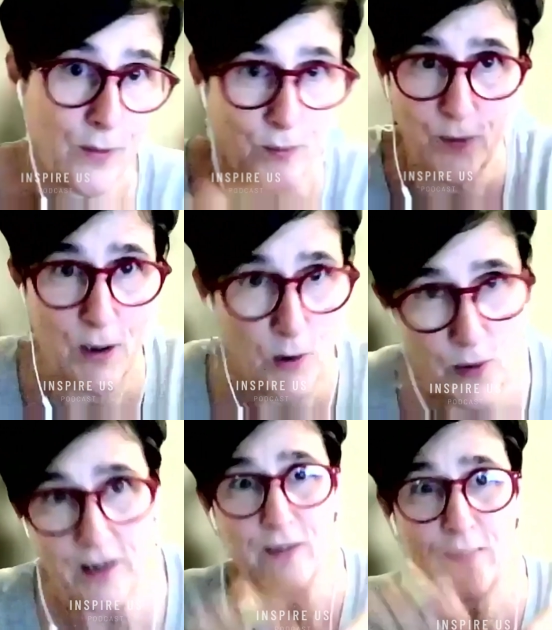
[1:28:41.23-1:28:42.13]
we
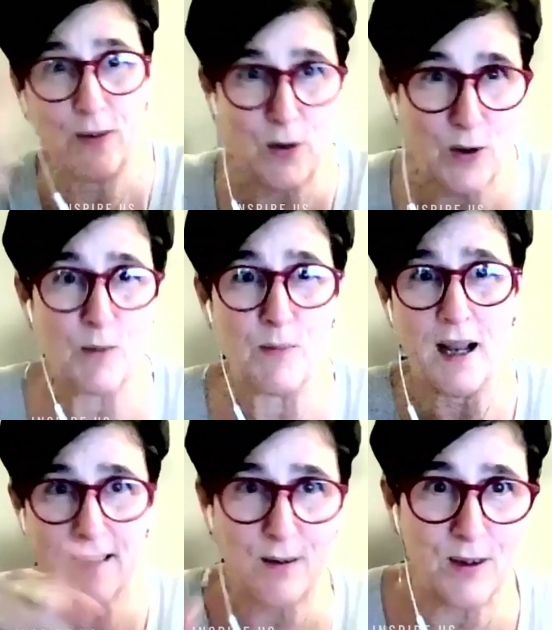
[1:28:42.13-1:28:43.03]
always circle back
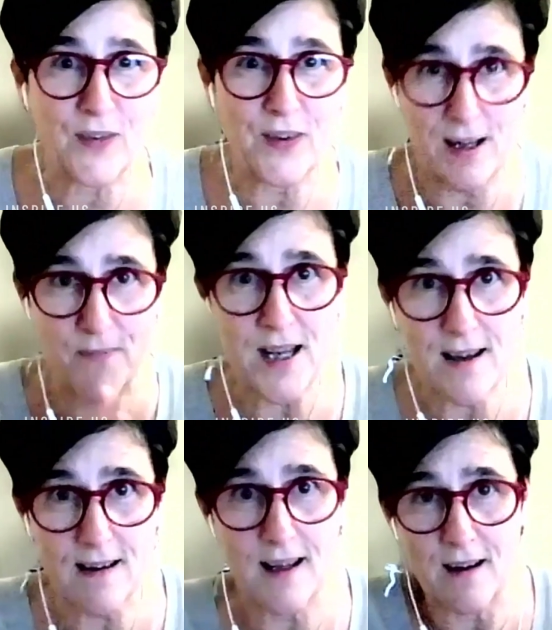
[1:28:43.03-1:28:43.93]
to the same thing,
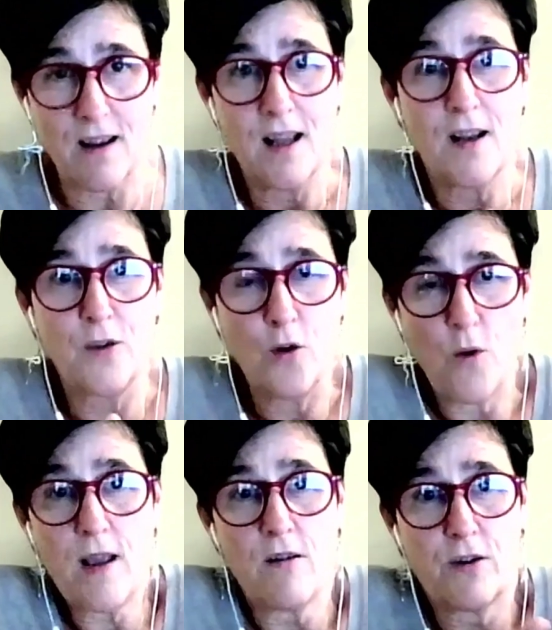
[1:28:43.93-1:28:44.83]
like the way
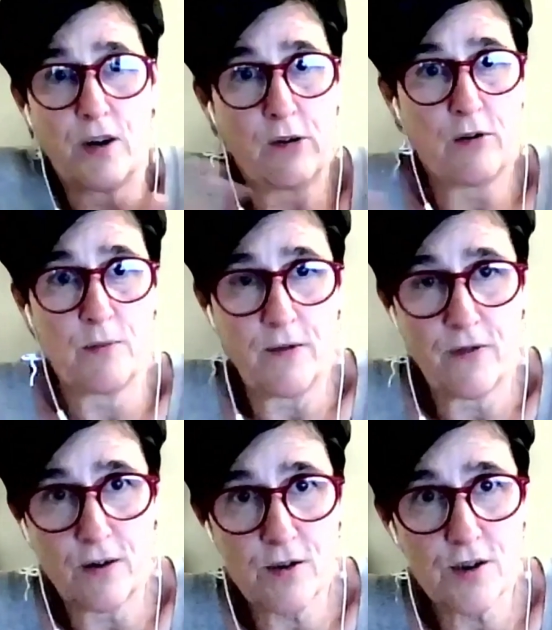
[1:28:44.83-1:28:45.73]
our economy
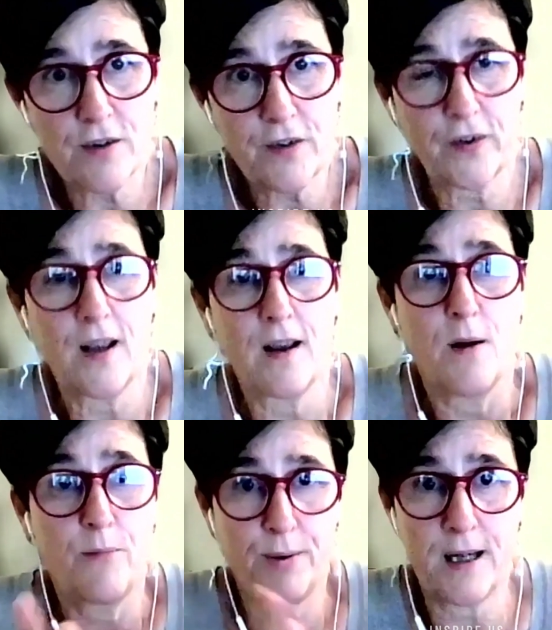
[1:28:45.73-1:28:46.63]
functions
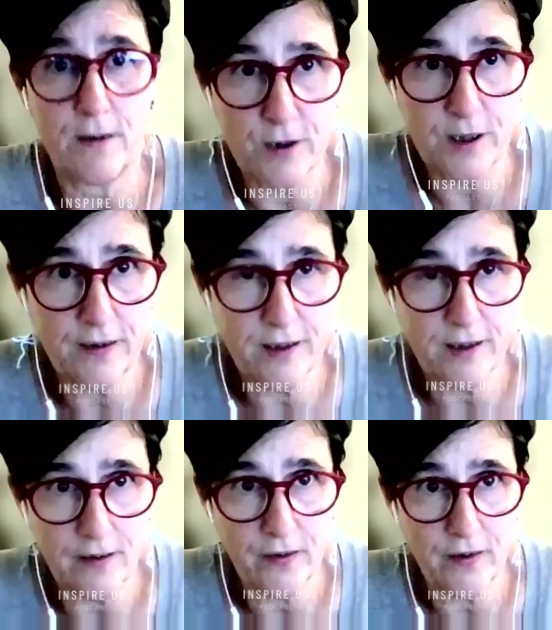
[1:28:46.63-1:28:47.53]

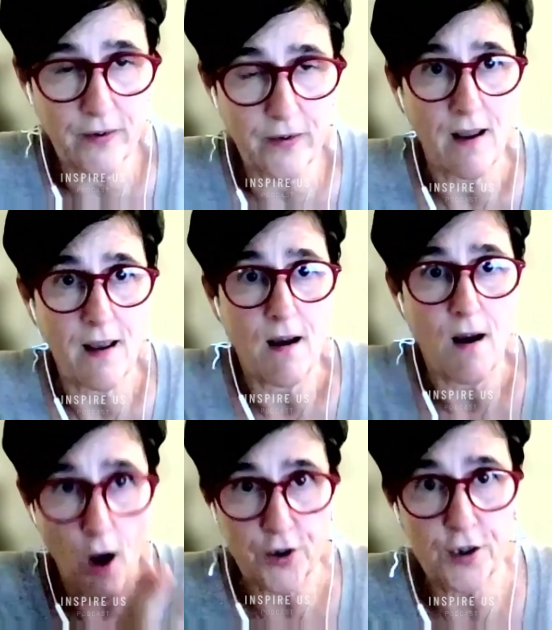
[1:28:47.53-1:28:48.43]
prioritizes
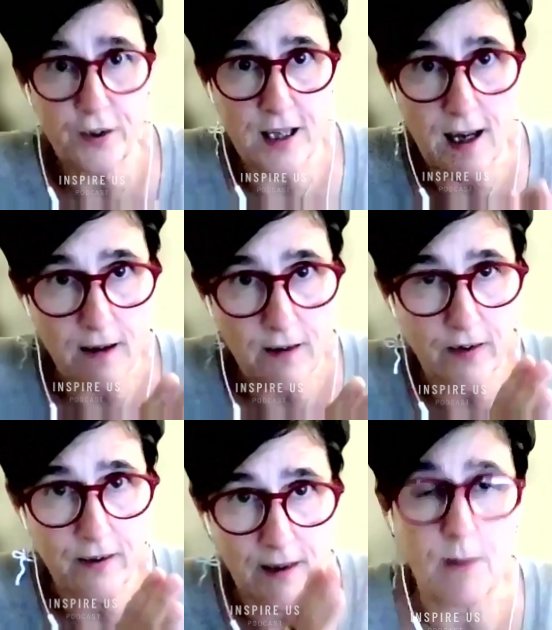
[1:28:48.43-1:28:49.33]
other things
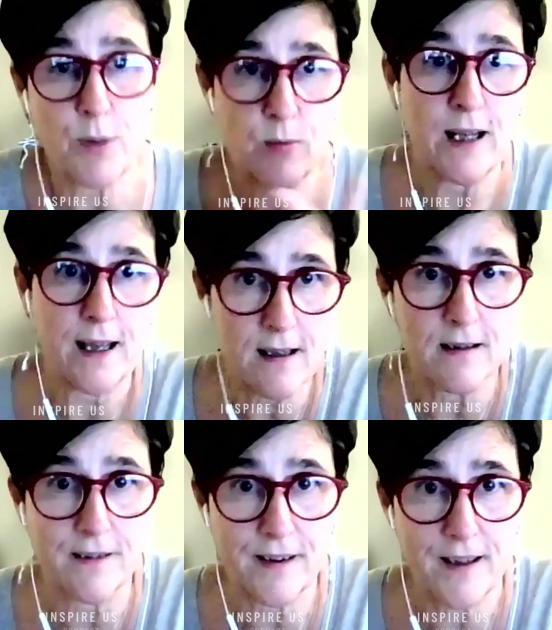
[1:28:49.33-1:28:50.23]
than public
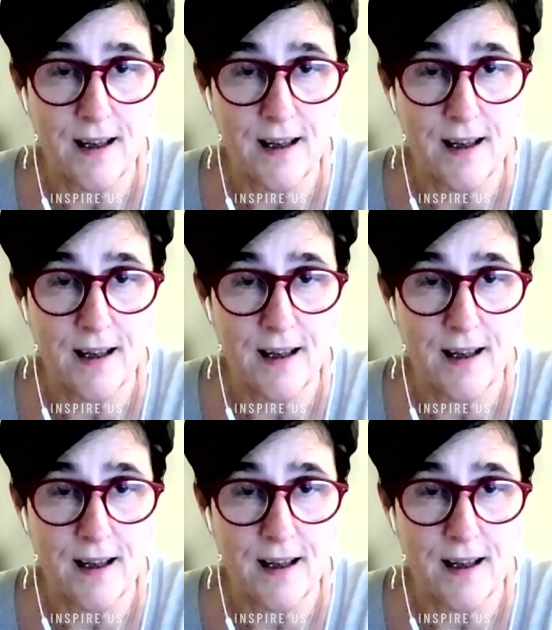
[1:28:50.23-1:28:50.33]
health.